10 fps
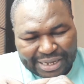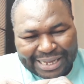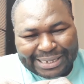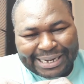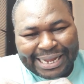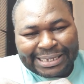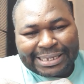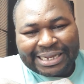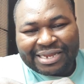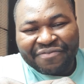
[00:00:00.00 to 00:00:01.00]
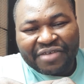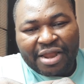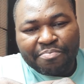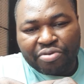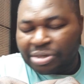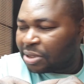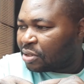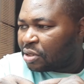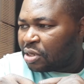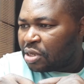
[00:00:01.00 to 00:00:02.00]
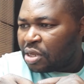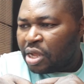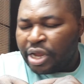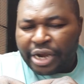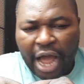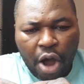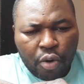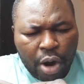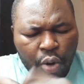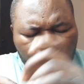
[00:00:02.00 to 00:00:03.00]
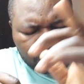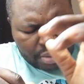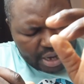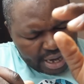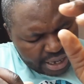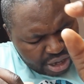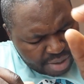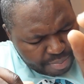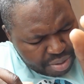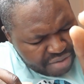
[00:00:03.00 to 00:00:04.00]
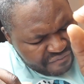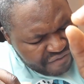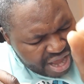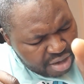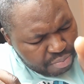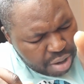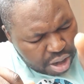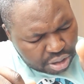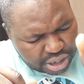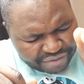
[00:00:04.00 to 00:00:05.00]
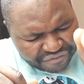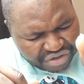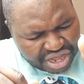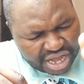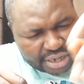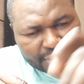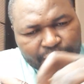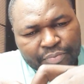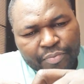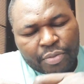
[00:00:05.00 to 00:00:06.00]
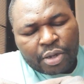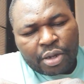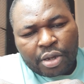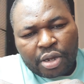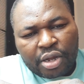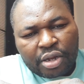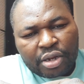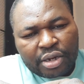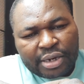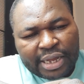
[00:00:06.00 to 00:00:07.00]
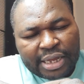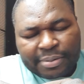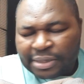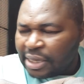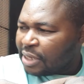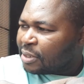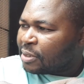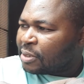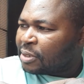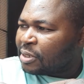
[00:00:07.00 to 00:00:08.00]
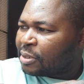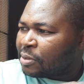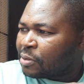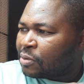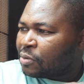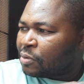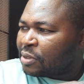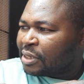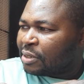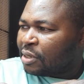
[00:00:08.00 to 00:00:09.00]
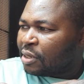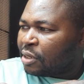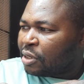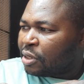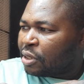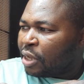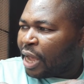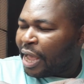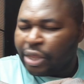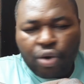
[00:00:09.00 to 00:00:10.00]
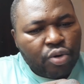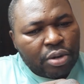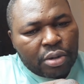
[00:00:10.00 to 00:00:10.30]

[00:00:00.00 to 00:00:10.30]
He's an insignificant person. Now, another vital part I forgot. They keep saying Sisiko Ayuk,